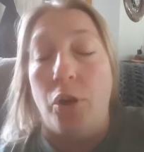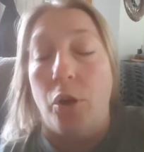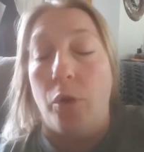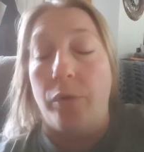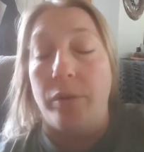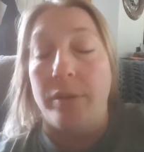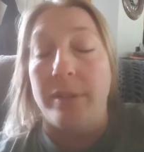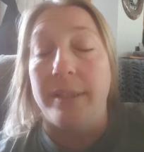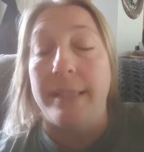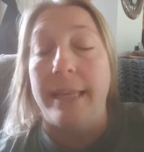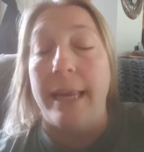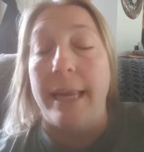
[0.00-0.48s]

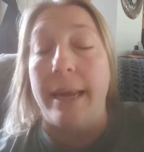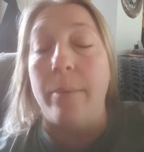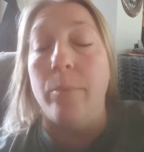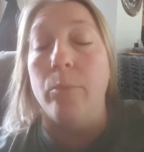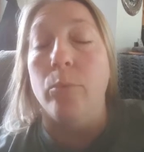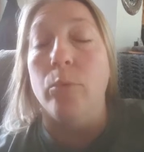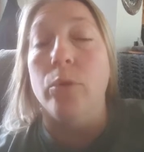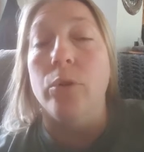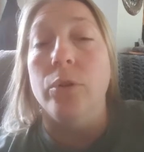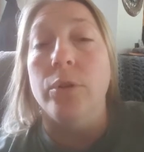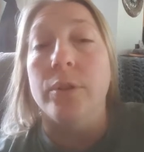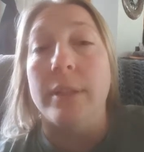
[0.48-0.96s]
the
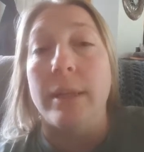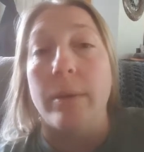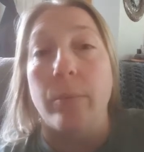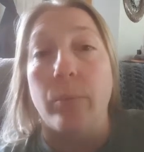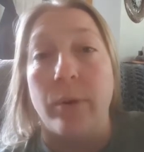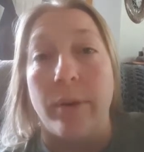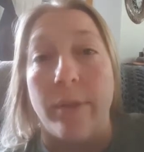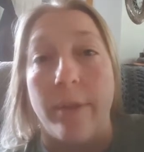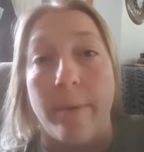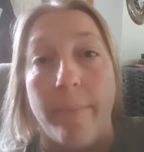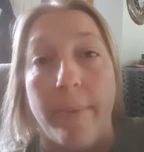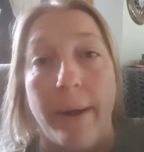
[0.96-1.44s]
same rules
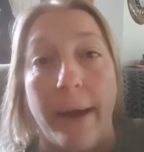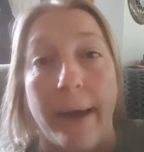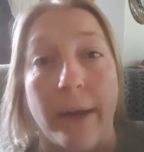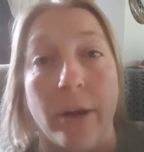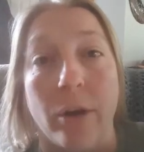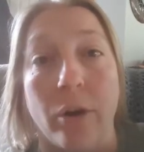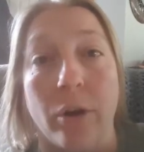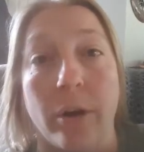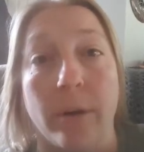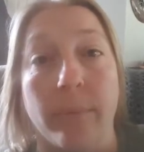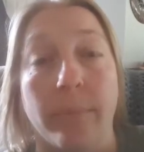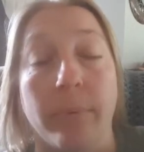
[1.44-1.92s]
that were in the
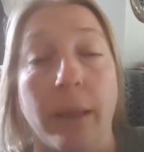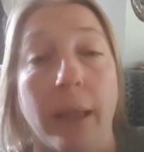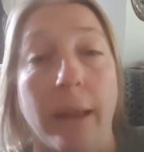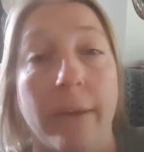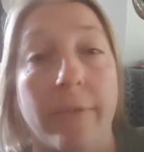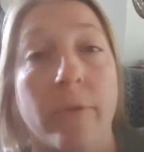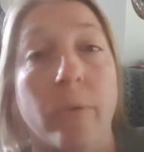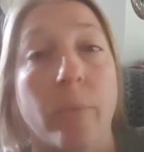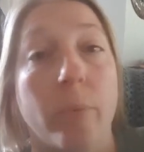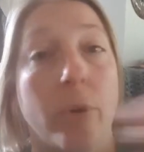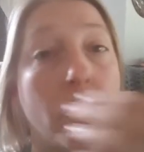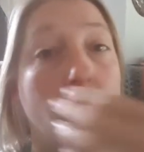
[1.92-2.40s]
backyard
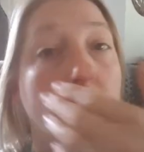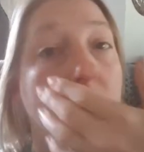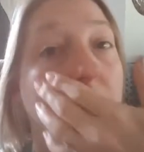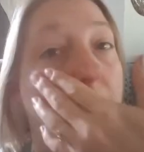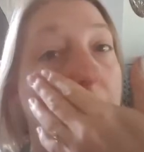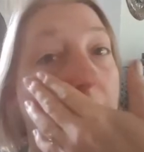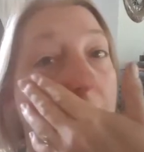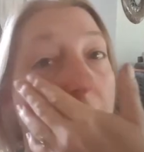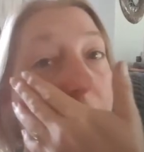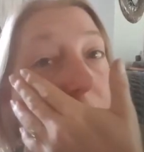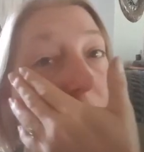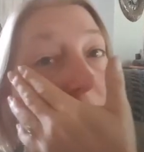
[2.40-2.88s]
apply for when you
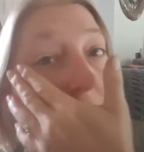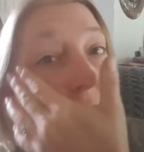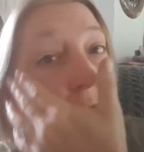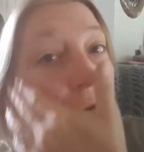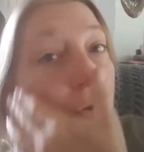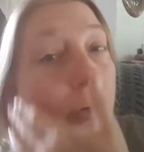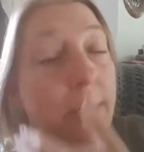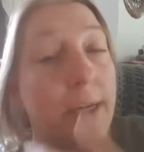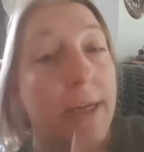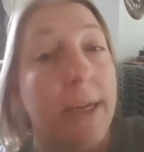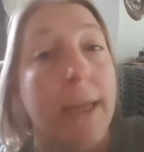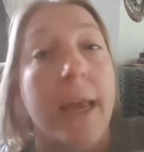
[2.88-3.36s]
get out on the
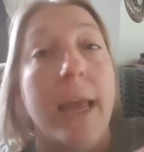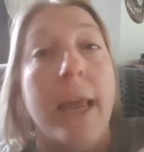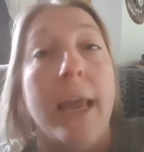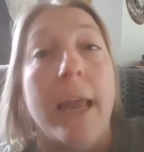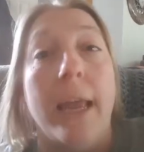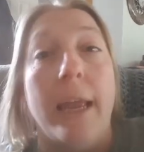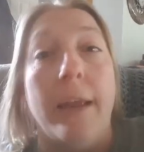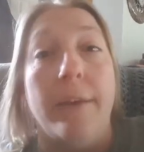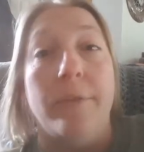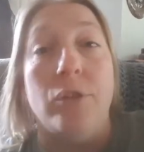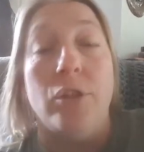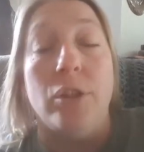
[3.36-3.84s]
street.
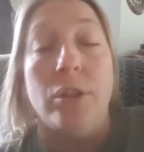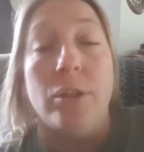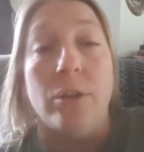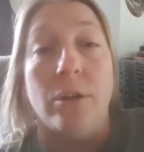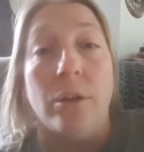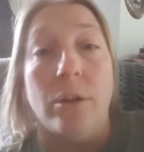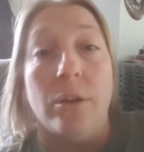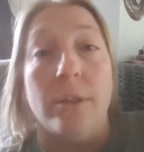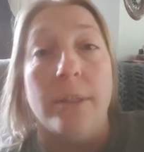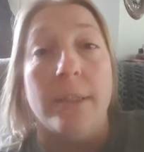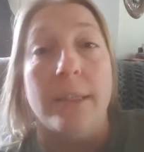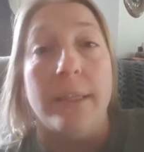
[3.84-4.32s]
If she
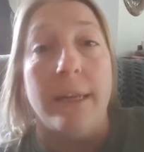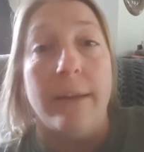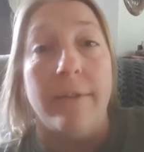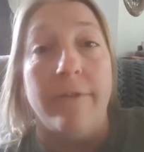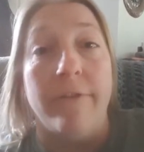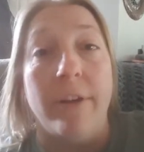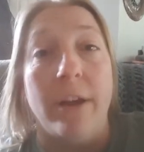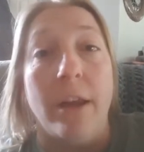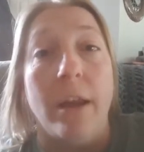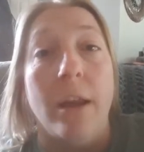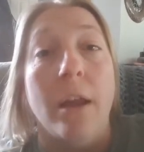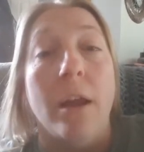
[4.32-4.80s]
starts
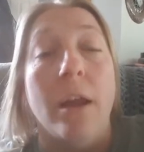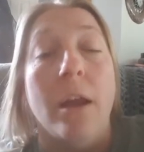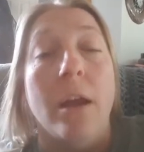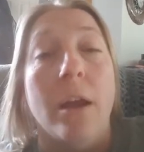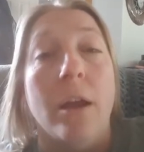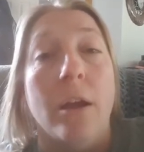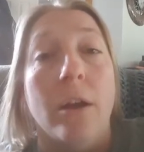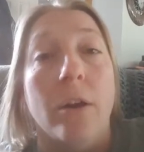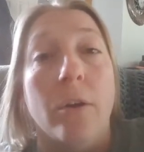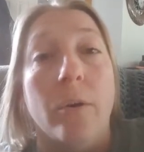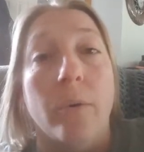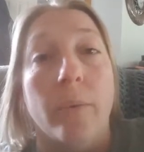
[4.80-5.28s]
sniffing,
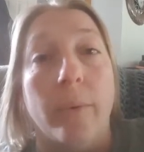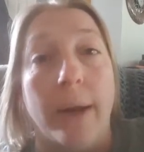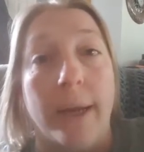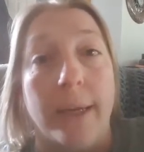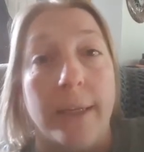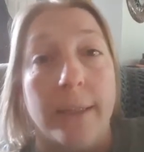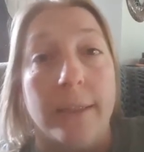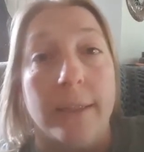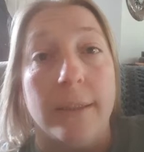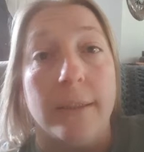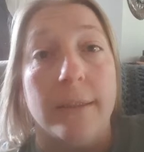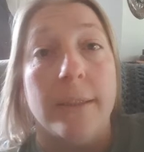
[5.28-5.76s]

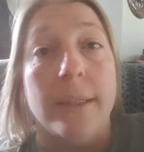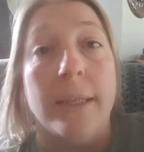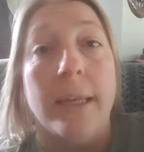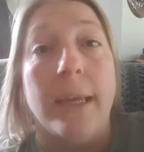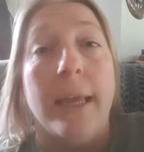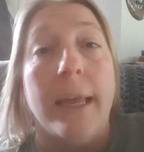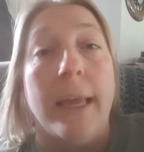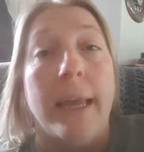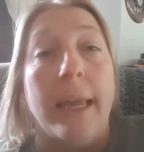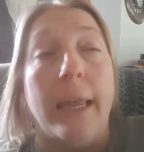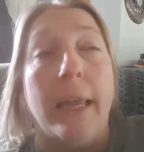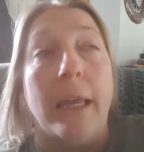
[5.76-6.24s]
correct it.
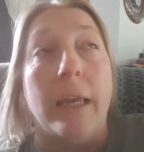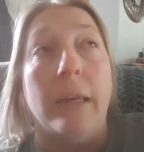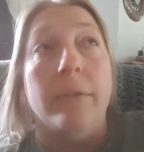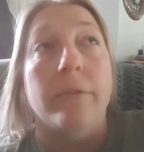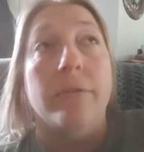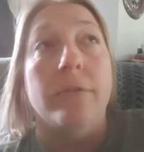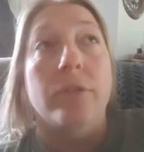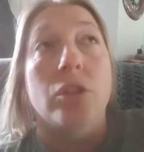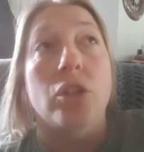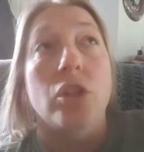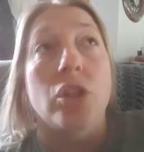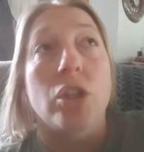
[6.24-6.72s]

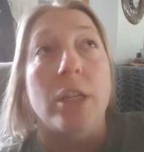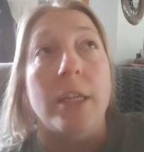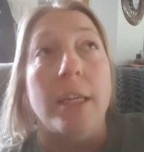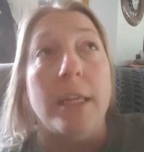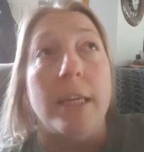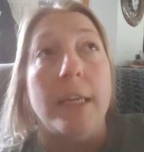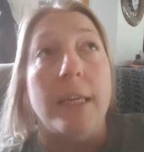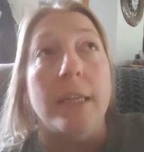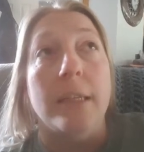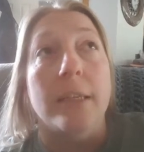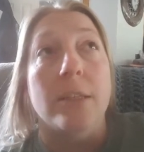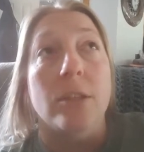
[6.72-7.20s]
If
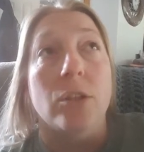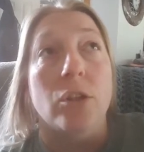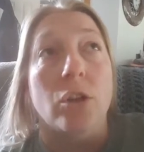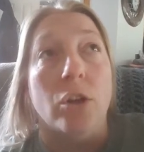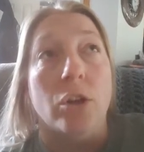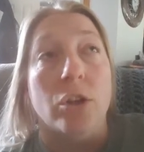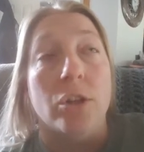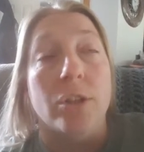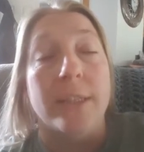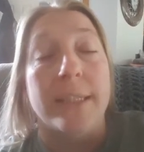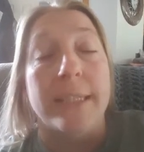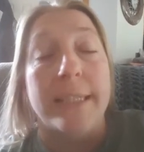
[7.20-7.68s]
she
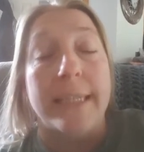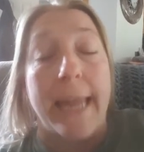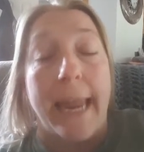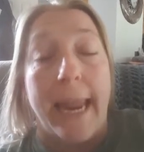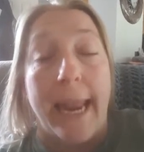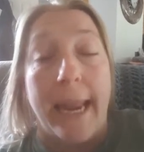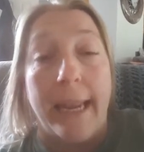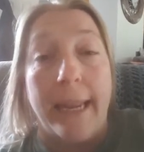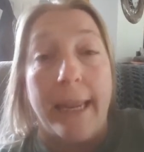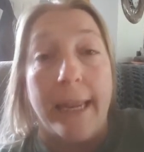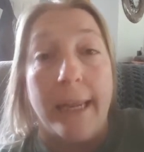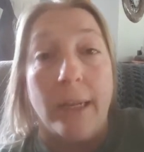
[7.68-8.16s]
starts
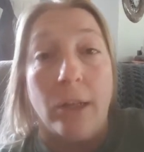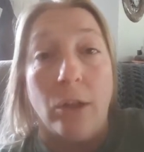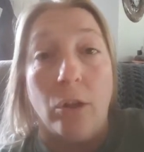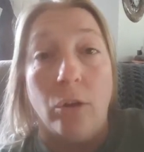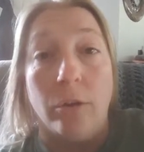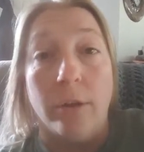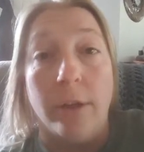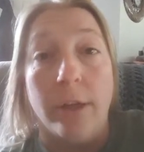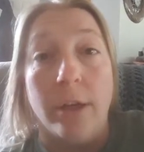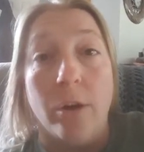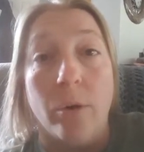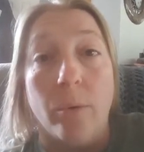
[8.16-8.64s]
scanning
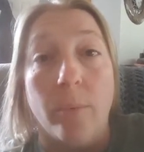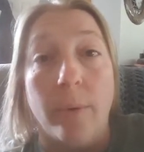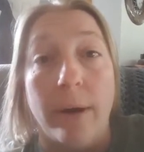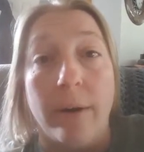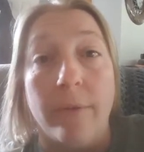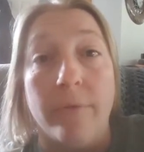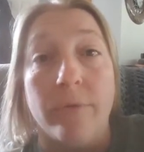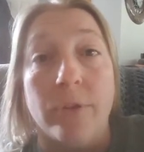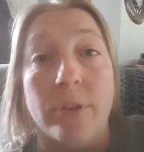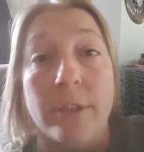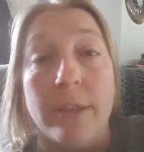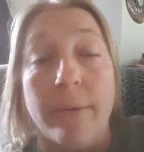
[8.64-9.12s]
and looking
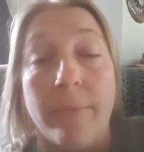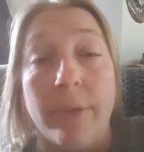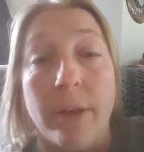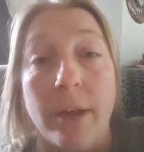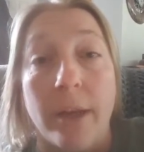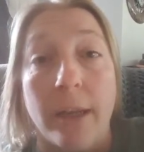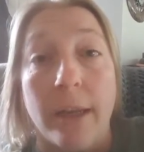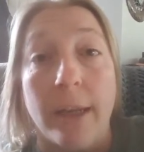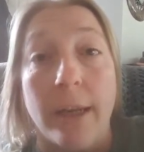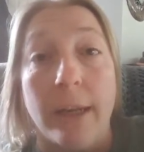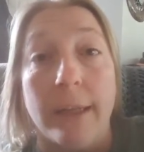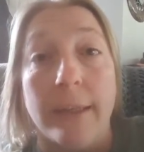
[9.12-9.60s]
around for
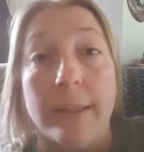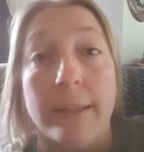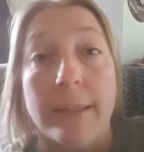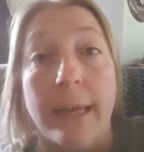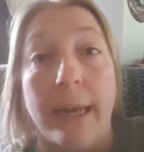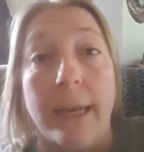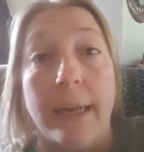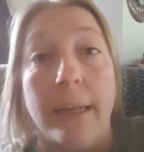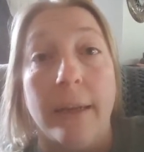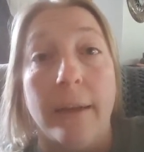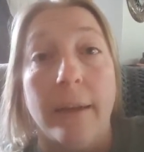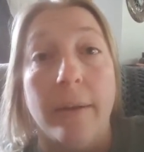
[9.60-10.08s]
something to get
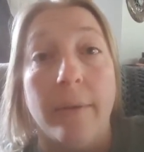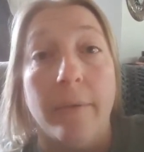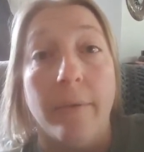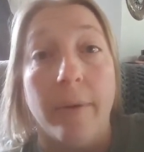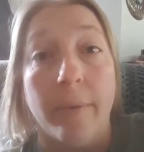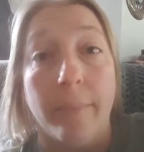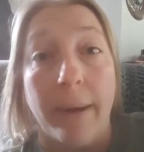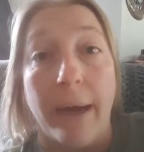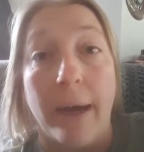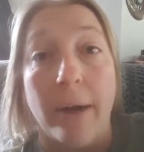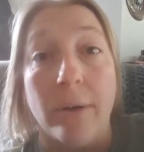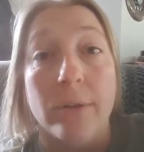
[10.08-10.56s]
excited
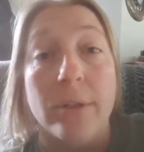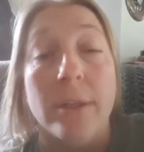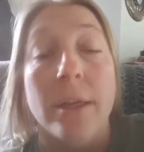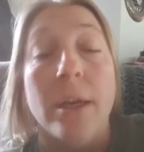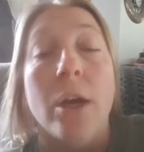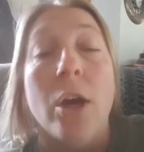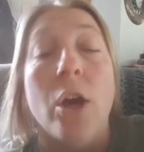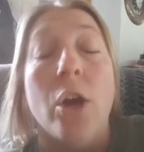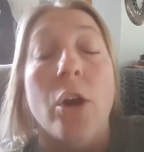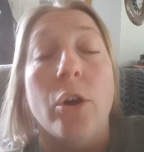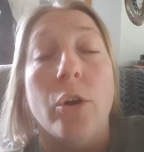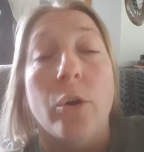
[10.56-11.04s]

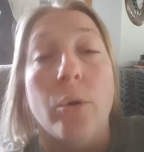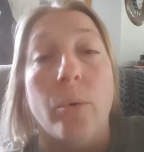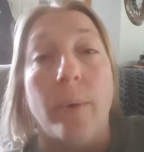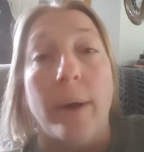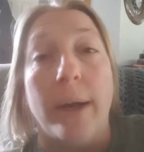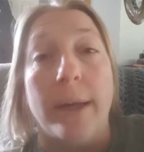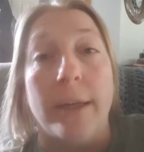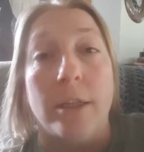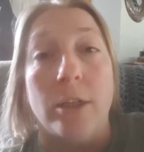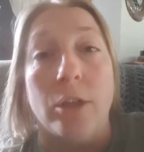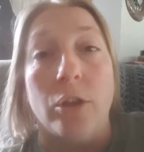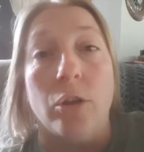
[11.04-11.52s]
about,
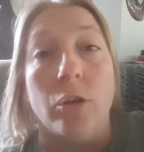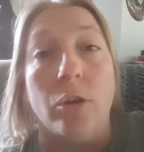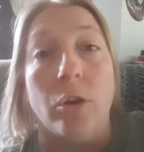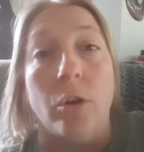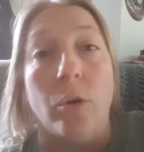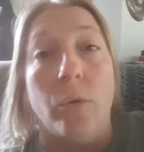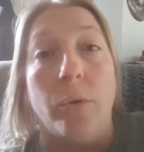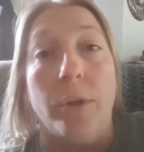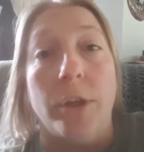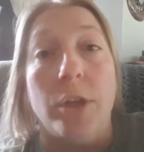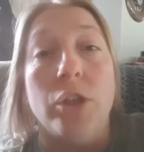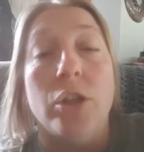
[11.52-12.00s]
correct it.
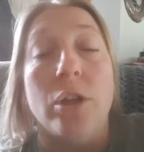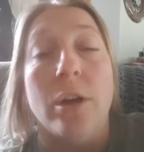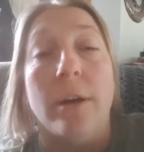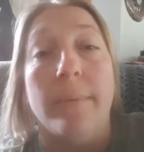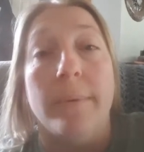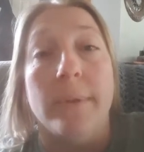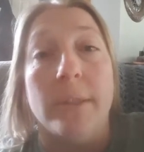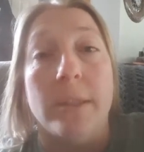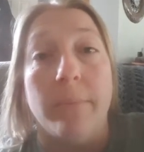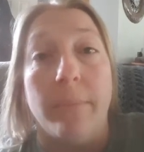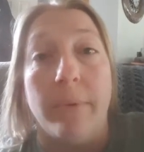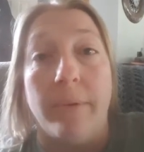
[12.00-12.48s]
Her only
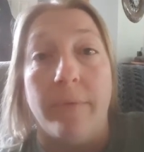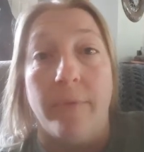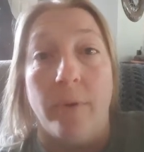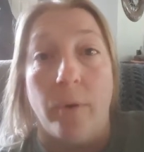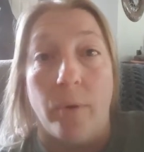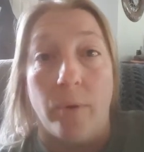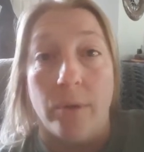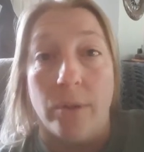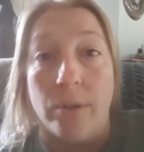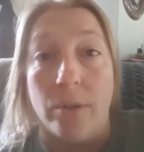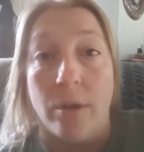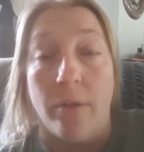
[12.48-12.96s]
job is to be
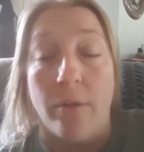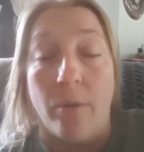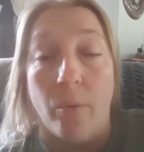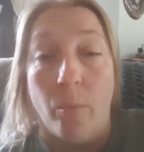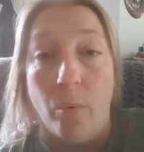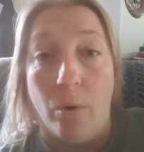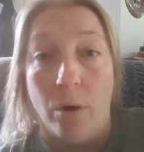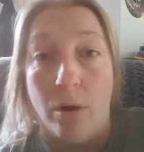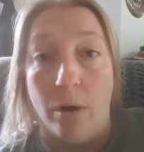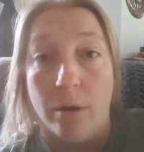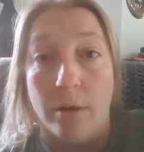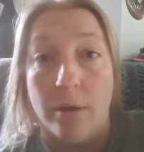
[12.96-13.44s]
focused on
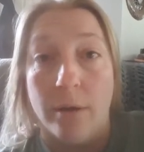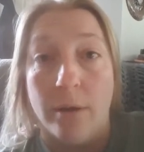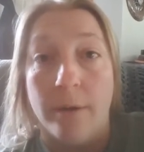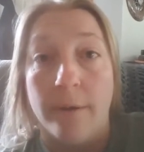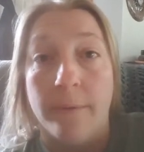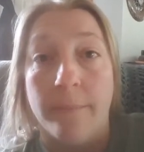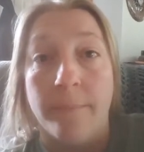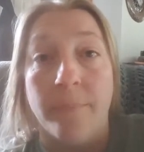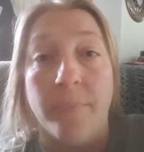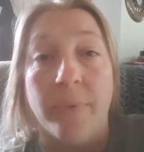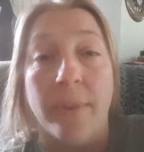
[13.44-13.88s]
the walk.